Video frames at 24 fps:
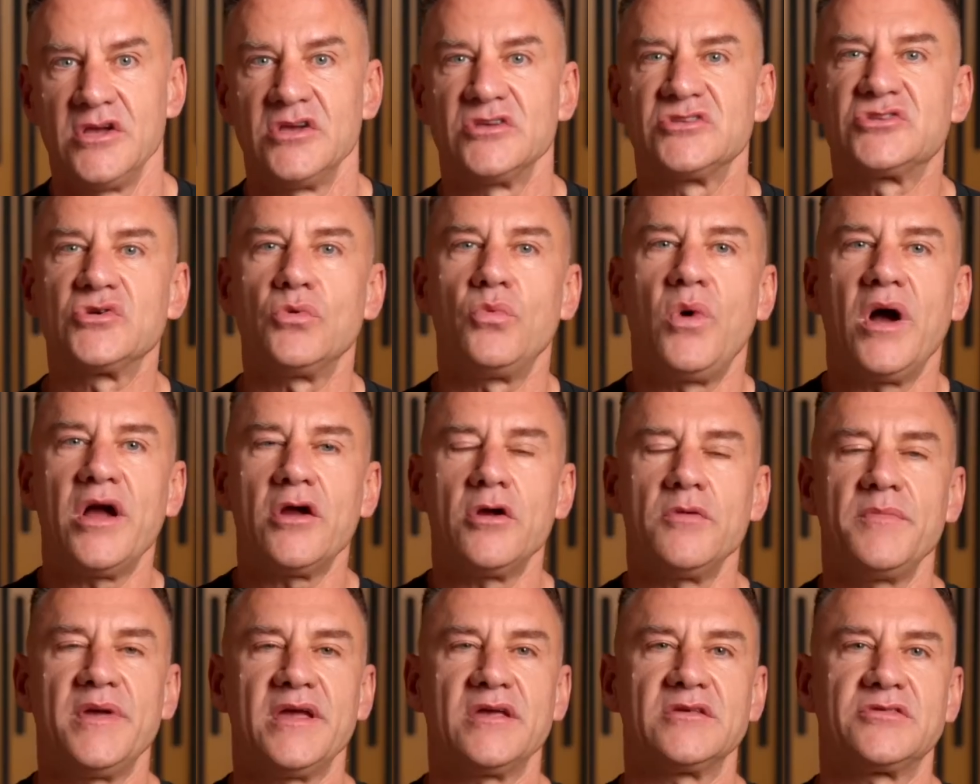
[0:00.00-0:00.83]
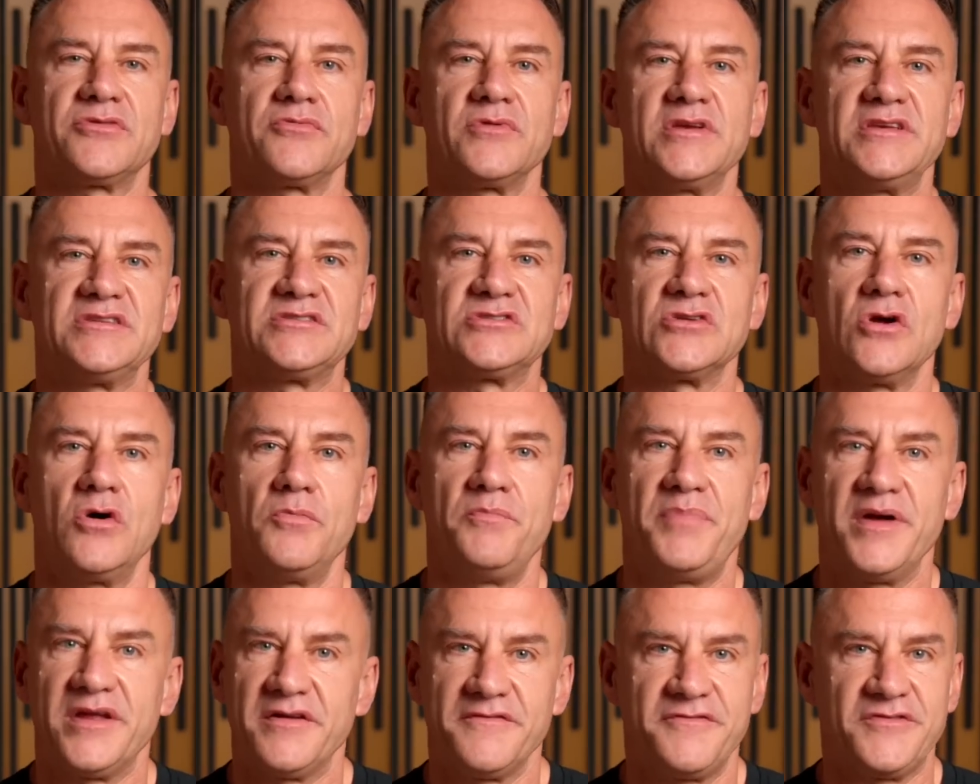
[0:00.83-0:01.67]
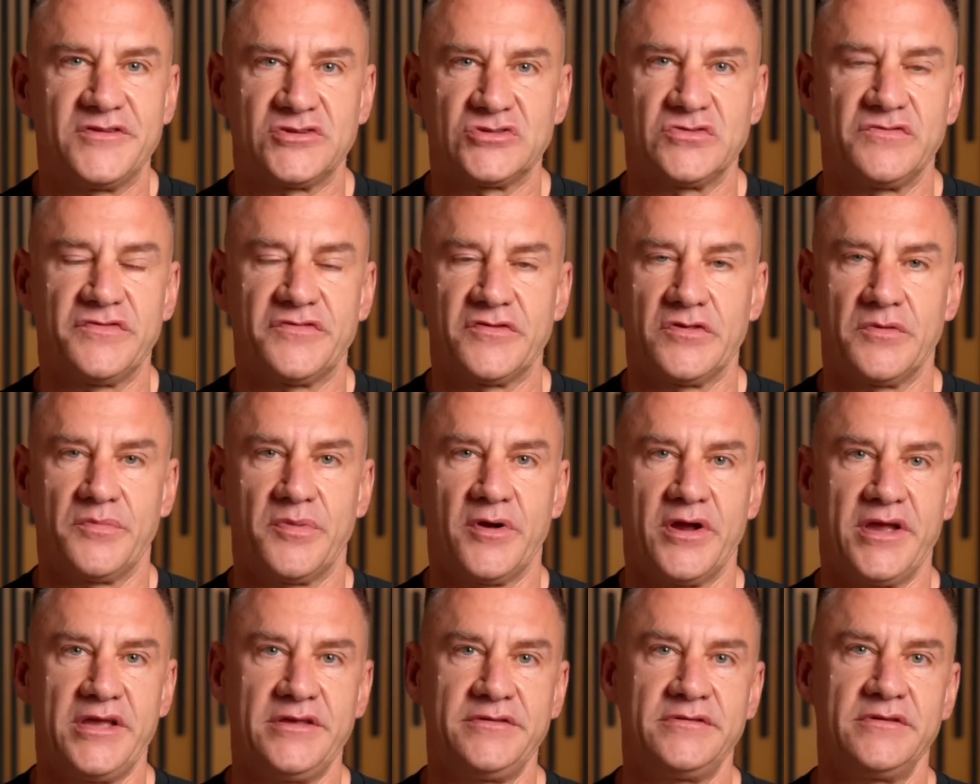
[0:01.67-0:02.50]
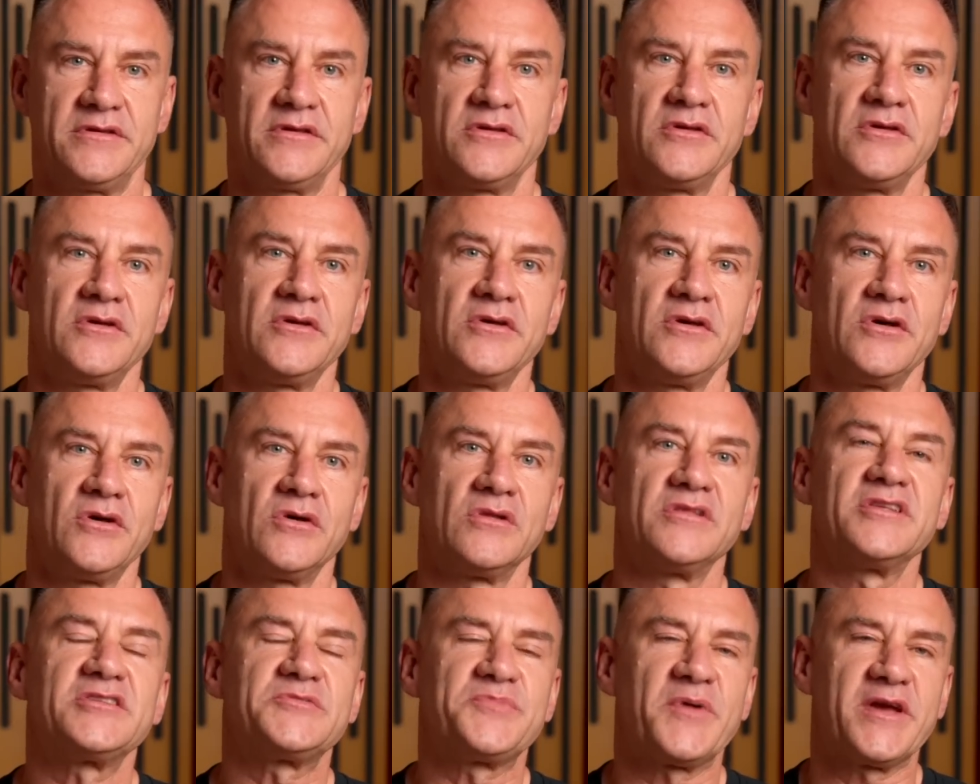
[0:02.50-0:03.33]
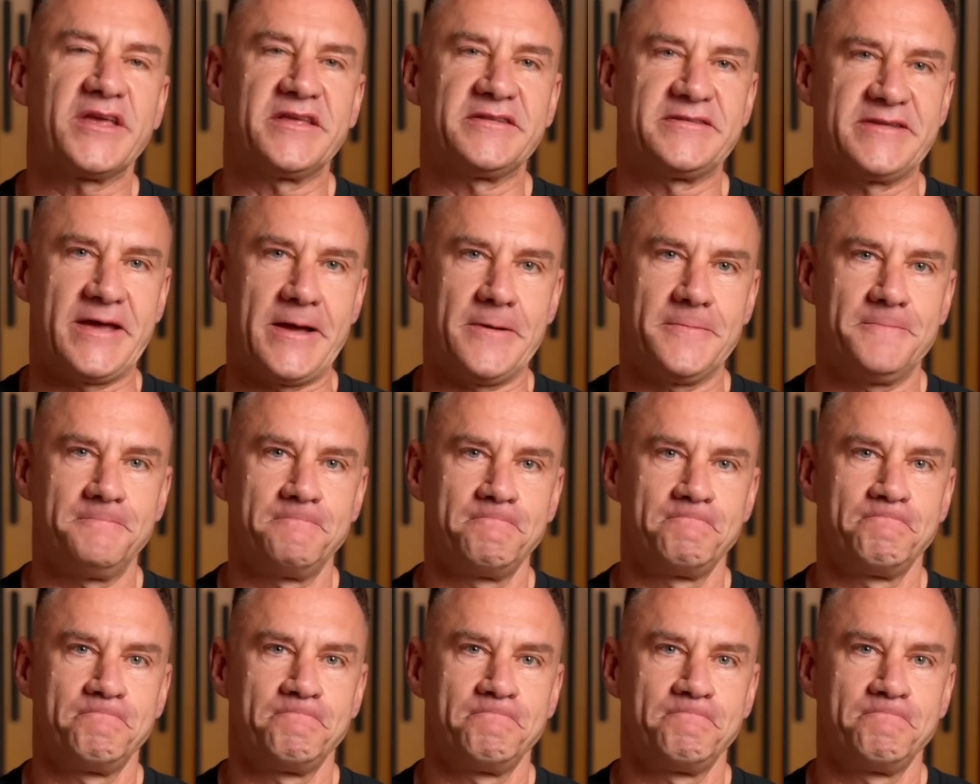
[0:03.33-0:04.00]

So why are omega threes so beneficial for the brain? Let's break it down.